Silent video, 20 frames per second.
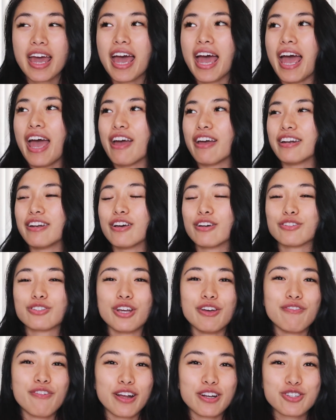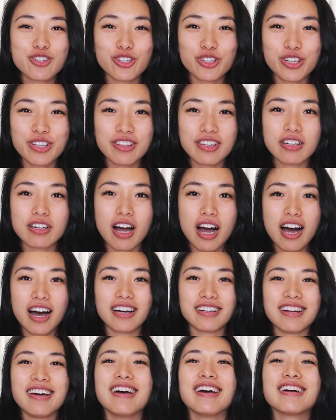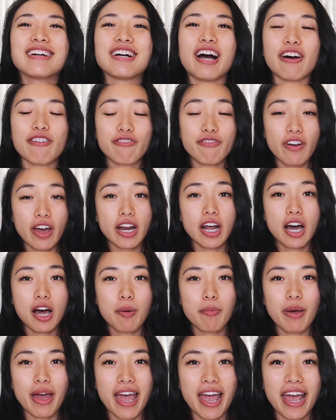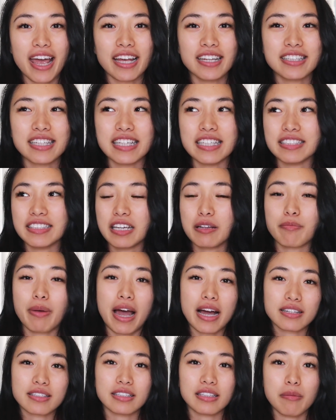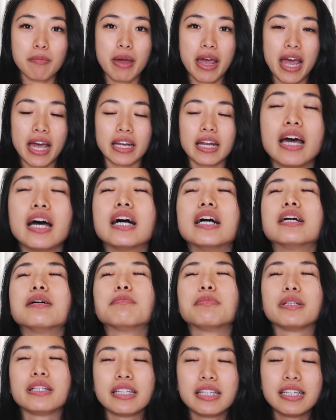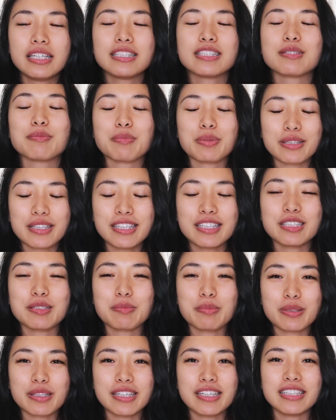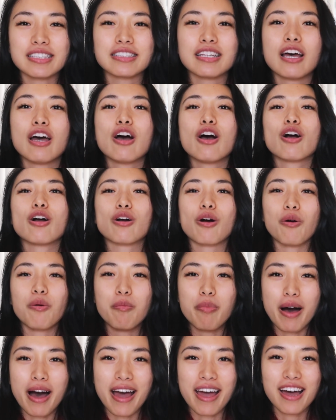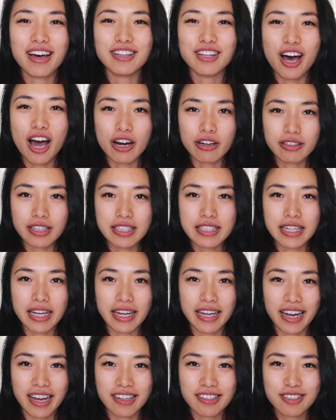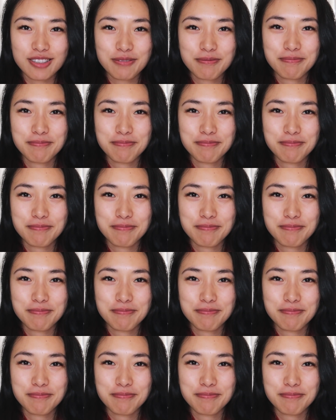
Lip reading: And eventually the God got fed up and he said back to the man, please, please, please go buy a lottery ticket.